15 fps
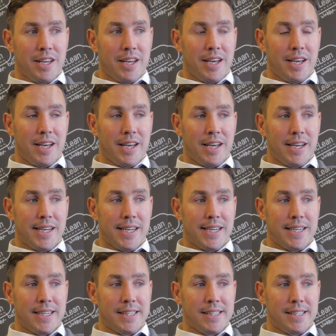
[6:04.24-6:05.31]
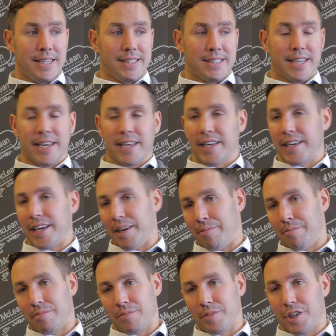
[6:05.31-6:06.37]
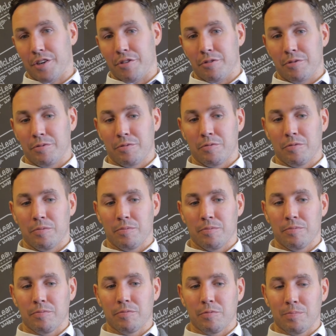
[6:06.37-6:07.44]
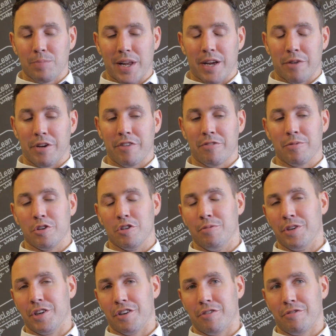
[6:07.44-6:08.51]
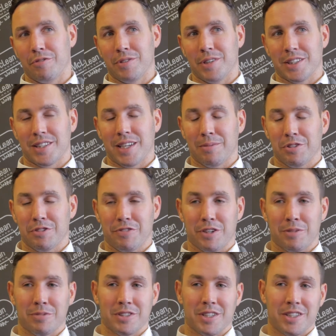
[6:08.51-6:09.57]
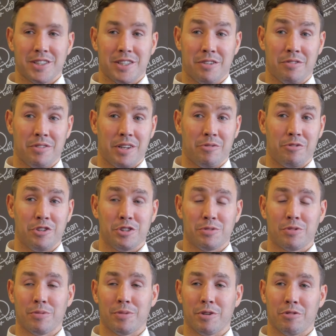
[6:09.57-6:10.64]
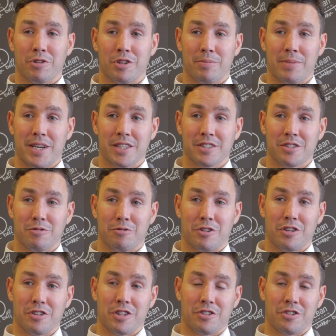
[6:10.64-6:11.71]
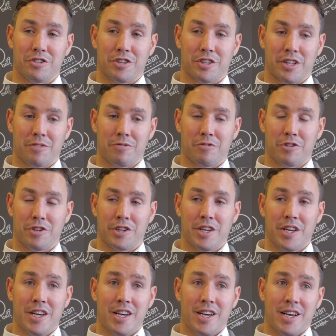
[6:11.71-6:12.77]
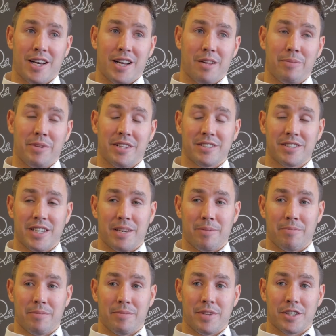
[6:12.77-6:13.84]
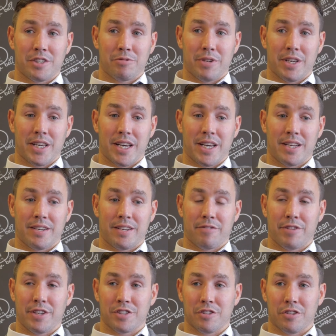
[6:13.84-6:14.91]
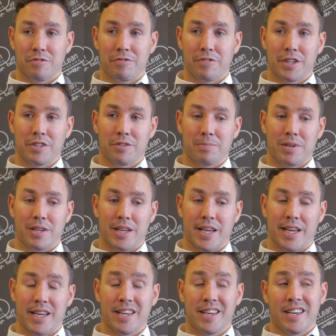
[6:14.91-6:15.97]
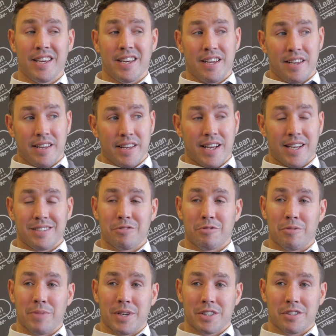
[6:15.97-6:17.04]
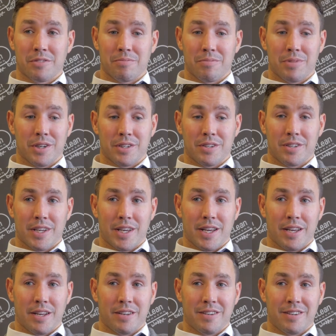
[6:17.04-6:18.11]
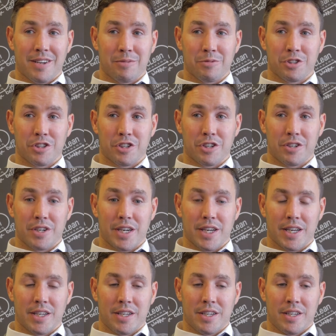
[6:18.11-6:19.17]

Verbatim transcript: uh, his kicking game, you know, playing away from home, you've got to establish field position, and, and probably one of the best in the world at doing that for you. And I'll be the same this weekend if he's not fit to play. Yes, we'll miss him, but uh, I'm sure uh,